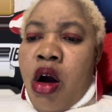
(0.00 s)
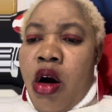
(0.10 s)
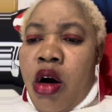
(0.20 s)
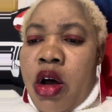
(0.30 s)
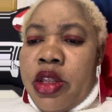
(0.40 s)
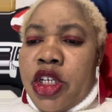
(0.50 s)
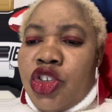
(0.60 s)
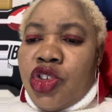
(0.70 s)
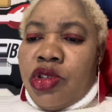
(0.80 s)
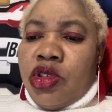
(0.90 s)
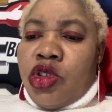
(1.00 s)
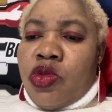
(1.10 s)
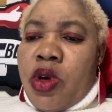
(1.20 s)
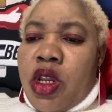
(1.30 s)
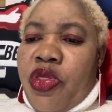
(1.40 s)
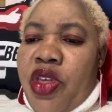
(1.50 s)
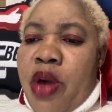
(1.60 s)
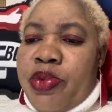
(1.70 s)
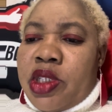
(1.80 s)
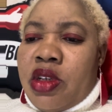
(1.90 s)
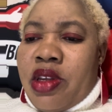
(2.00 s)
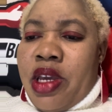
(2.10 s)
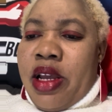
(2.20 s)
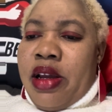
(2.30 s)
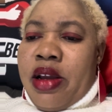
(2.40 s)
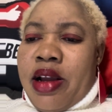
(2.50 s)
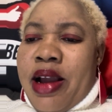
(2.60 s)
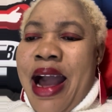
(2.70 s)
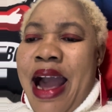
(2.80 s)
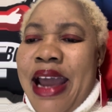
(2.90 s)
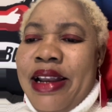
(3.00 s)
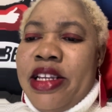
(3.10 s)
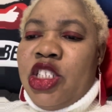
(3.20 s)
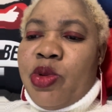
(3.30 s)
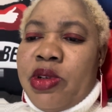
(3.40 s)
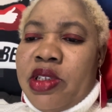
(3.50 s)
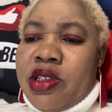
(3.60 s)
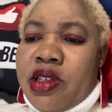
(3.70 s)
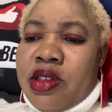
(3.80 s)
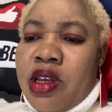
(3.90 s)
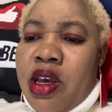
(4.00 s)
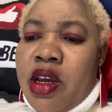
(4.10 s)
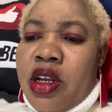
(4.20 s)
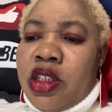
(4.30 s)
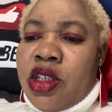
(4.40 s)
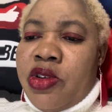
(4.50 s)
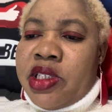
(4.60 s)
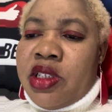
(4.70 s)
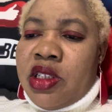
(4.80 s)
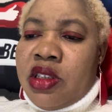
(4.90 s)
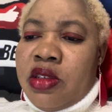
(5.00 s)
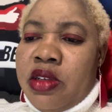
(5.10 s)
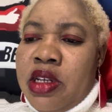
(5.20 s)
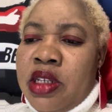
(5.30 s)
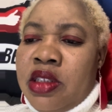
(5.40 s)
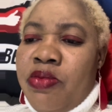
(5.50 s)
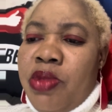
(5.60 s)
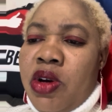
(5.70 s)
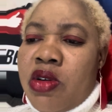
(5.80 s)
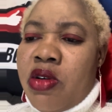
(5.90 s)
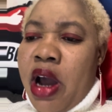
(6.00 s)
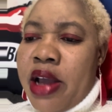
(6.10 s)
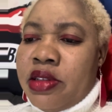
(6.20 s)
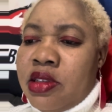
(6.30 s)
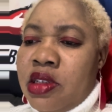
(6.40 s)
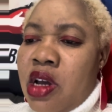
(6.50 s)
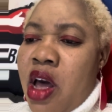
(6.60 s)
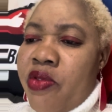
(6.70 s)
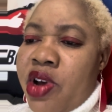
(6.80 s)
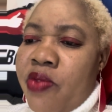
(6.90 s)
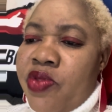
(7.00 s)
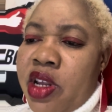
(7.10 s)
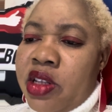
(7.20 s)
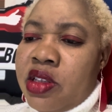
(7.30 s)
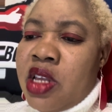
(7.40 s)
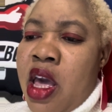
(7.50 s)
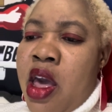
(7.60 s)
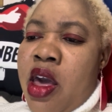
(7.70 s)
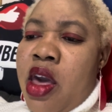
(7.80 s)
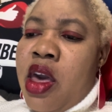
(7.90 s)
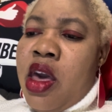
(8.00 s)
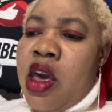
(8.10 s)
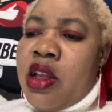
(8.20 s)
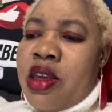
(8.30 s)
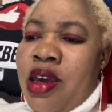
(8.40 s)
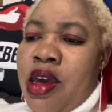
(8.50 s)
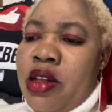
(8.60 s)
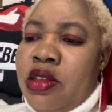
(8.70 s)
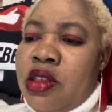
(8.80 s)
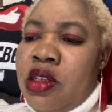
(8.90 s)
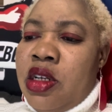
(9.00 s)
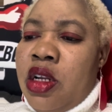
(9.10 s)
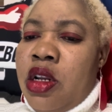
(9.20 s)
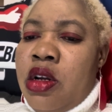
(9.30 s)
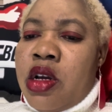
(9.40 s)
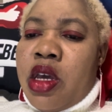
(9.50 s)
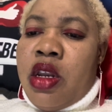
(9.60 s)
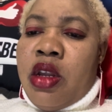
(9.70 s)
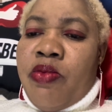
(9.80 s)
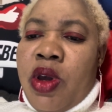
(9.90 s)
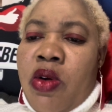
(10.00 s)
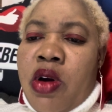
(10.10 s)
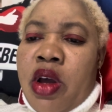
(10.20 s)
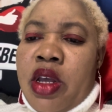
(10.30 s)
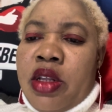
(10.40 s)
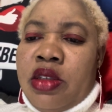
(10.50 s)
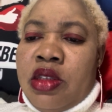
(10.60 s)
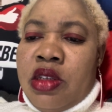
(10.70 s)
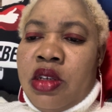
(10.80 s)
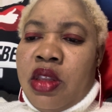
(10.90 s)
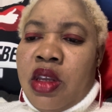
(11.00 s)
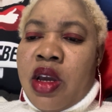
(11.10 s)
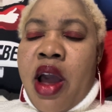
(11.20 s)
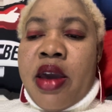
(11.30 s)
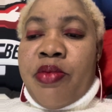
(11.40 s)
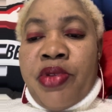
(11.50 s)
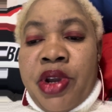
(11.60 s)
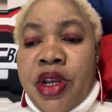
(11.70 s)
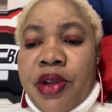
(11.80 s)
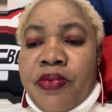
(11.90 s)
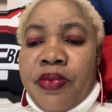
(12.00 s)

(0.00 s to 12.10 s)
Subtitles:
On the June 20th episode, Kylie 26 said to her sister, "It's a miracle I still have confidence and can still look in the mirror and still think I am pretty."